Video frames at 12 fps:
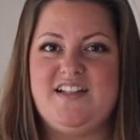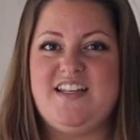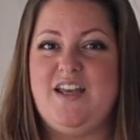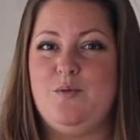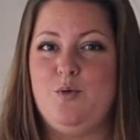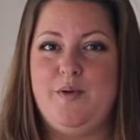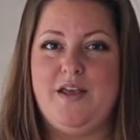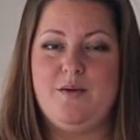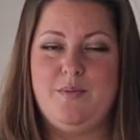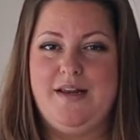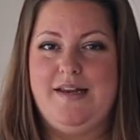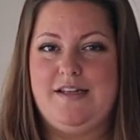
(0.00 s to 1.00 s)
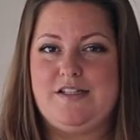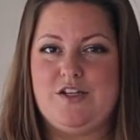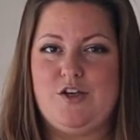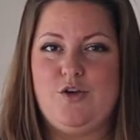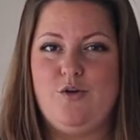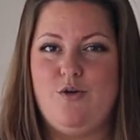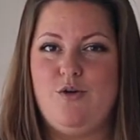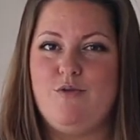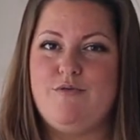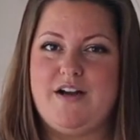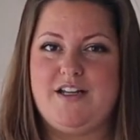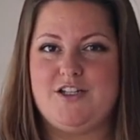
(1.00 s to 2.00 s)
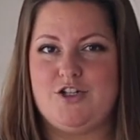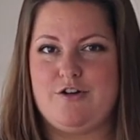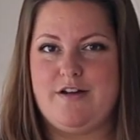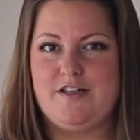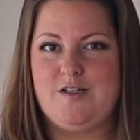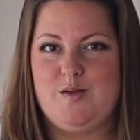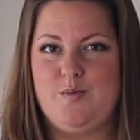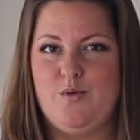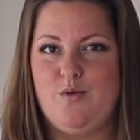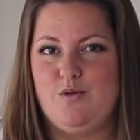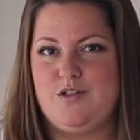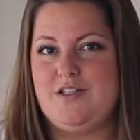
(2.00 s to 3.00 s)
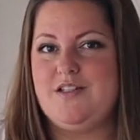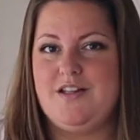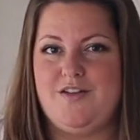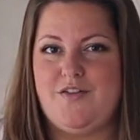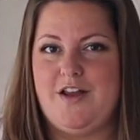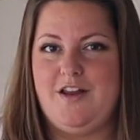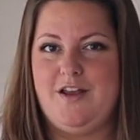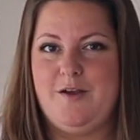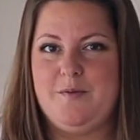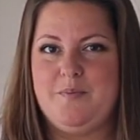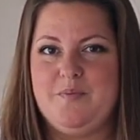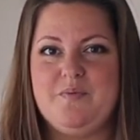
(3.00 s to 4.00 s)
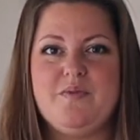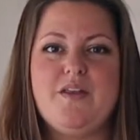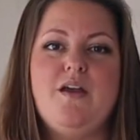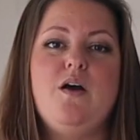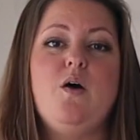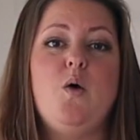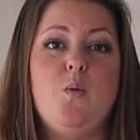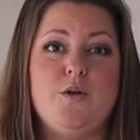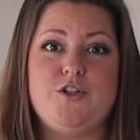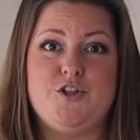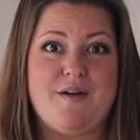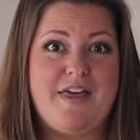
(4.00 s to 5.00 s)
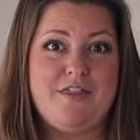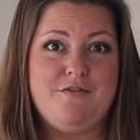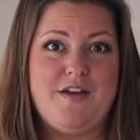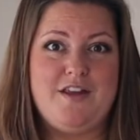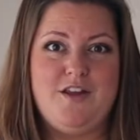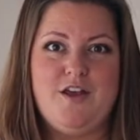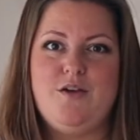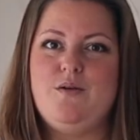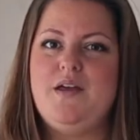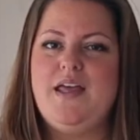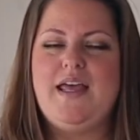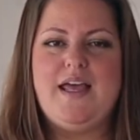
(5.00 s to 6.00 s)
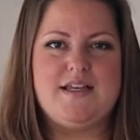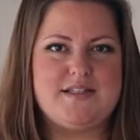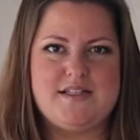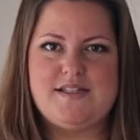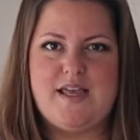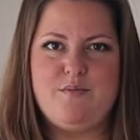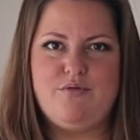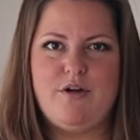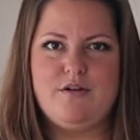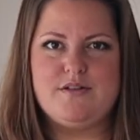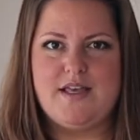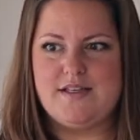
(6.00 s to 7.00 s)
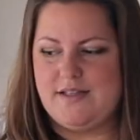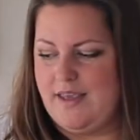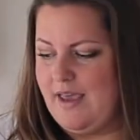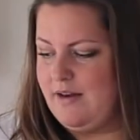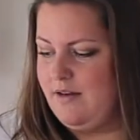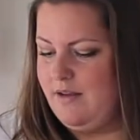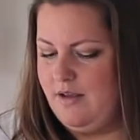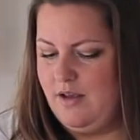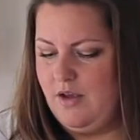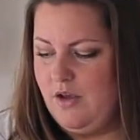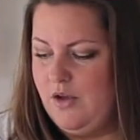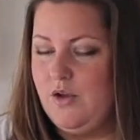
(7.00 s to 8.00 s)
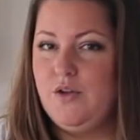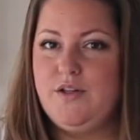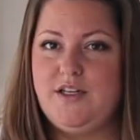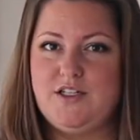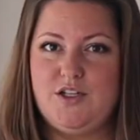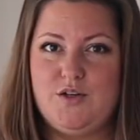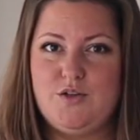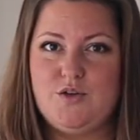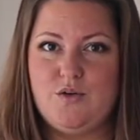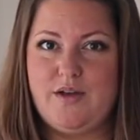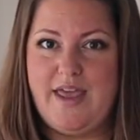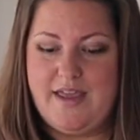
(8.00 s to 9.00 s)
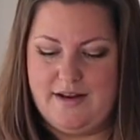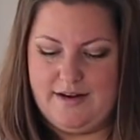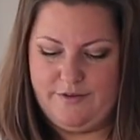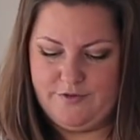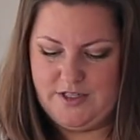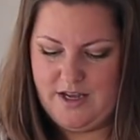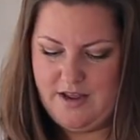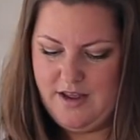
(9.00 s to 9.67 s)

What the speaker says: it will be completely secure, ready to transport to the venue. Once you're at the venue, it's the same process again. You'll need to use your cake lifter,